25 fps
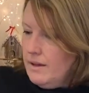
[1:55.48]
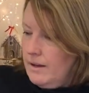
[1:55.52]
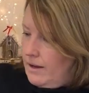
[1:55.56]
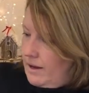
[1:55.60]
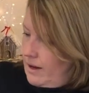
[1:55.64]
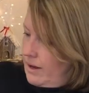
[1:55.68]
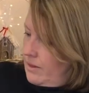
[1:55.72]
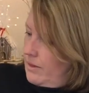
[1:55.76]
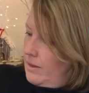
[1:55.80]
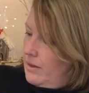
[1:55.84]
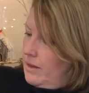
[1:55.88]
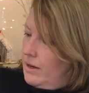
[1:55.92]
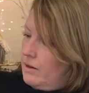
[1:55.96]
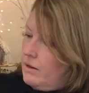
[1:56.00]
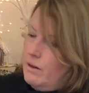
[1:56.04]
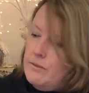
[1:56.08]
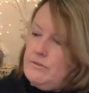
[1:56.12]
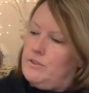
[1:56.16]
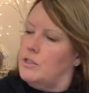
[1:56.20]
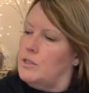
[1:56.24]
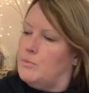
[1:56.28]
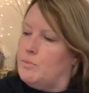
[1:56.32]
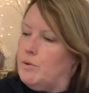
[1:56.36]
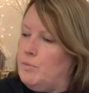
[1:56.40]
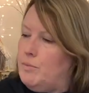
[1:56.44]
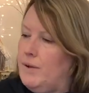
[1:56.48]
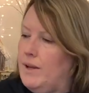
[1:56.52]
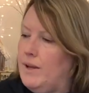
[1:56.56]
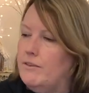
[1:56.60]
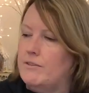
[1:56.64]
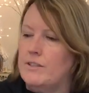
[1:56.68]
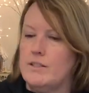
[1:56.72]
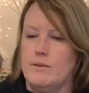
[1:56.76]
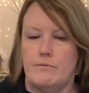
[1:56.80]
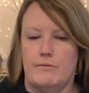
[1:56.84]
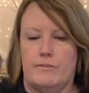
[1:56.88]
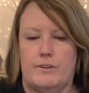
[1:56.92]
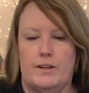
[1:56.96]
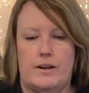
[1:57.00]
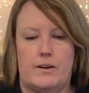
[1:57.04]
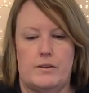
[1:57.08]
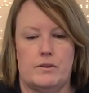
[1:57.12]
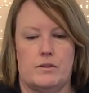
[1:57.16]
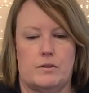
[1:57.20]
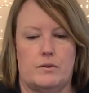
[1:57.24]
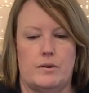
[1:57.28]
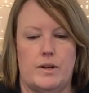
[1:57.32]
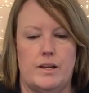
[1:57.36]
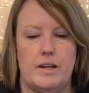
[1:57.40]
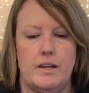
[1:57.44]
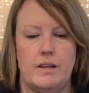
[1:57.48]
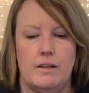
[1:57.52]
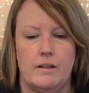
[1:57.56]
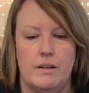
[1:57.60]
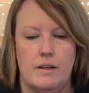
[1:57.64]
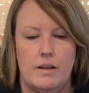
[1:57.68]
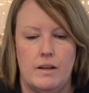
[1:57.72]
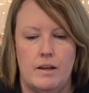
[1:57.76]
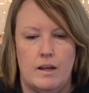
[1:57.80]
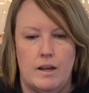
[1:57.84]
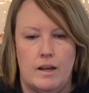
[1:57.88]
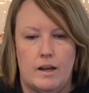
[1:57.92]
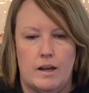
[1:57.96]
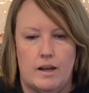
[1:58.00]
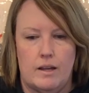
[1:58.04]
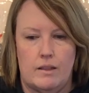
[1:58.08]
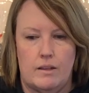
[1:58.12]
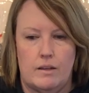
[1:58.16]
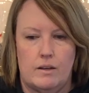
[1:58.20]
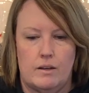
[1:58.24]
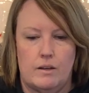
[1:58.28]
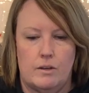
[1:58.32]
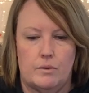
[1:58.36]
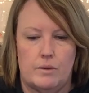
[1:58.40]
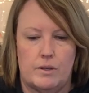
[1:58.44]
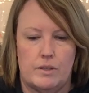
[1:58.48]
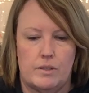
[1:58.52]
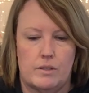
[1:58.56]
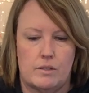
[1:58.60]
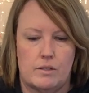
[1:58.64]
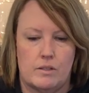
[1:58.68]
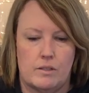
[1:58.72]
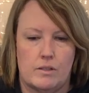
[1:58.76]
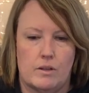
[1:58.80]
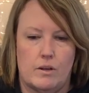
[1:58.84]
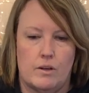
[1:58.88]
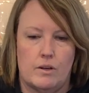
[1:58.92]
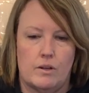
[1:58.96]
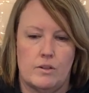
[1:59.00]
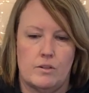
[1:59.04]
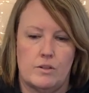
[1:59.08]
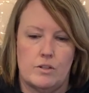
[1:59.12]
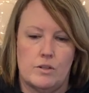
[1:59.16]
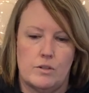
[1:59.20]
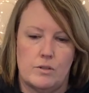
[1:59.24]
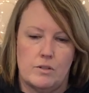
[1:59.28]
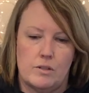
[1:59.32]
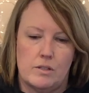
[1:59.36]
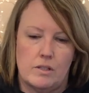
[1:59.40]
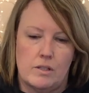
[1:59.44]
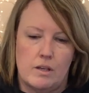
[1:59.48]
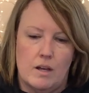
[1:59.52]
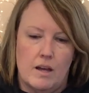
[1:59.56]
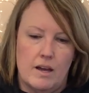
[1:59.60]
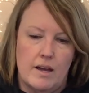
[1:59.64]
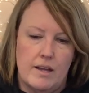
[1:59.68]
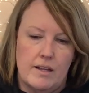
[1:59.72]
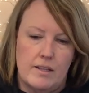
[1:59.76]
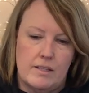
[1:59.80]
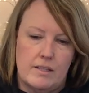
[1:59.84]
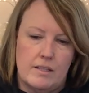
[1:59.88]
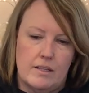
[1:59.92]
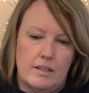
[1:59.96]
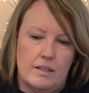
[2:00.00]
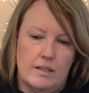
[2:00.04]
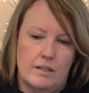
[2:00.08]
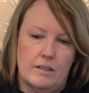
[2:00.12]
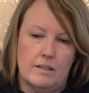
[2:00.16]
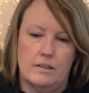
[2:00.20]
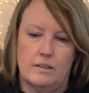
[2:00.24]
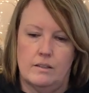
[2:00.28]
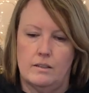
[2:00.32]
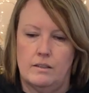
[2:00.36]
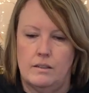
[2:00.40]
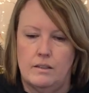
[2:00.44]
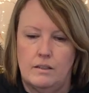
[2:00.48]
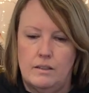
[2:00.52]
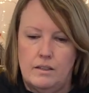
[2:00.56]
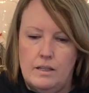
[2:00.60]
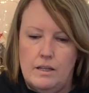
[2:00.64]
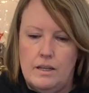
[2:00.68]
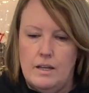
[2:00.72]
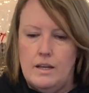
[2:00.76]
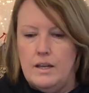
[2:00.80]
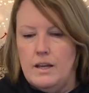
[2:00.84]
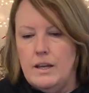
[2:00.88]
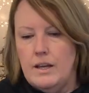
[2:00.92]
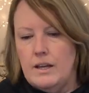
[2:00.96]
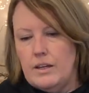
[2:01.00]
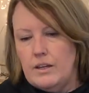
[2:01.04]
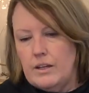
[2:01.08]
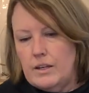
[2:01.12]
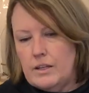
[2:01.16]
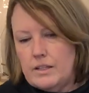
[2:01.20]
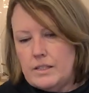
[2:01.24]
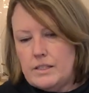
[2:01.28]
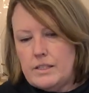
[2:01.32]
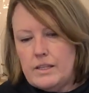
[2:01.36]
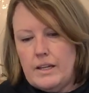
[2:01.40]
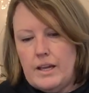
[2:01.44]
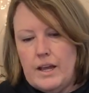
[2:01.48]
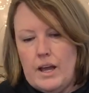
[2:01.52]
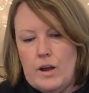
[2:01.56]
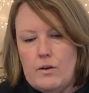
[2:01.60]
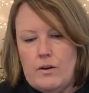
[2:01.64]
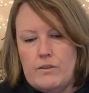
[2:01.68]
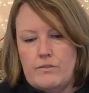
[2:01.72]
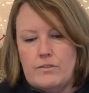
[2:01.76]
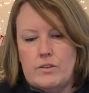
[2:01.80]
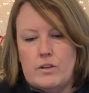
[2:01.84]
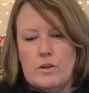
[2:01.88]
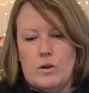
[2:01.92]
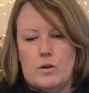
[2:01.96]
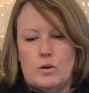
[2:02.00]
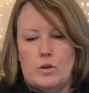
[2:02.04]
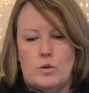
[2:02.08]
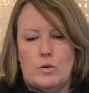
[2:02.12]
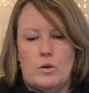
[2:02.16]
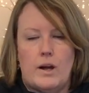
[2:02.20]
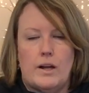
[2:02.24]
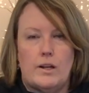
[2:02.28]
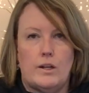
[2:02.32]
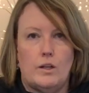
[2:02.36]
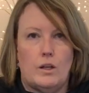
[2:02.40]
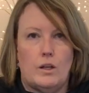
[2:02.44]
And then I've just prepared some flowers already, and then I always just go to the 2 sides. You can see how I've gone quite